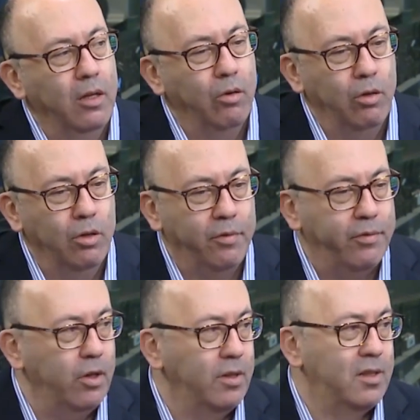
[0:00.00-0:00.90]
All the
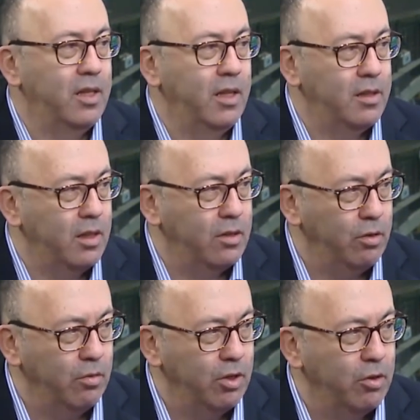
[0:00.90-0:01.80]
fun states that
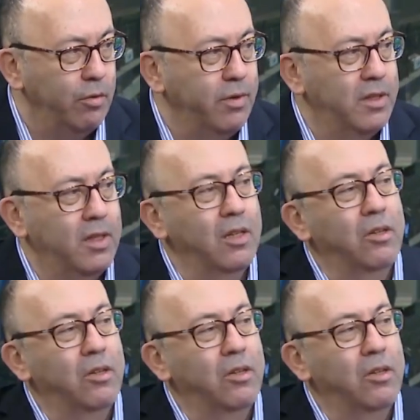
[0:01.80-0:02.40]
you want to go visit in